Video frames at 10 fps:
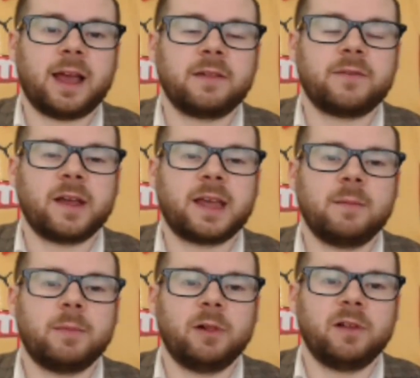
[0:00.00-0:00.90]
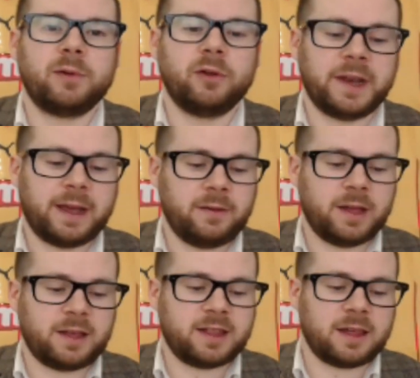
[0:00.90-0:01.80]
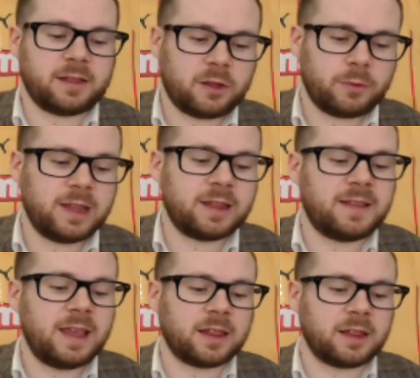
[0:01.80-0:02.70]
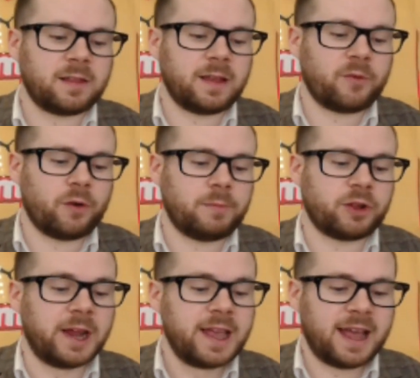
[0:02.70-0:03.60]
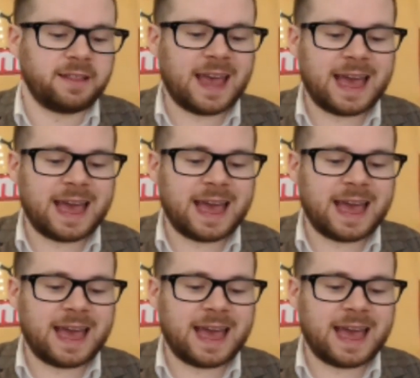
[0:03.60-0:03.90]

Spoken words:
guy's very capable of pulling out an assist, so he's a decent sleeper option. And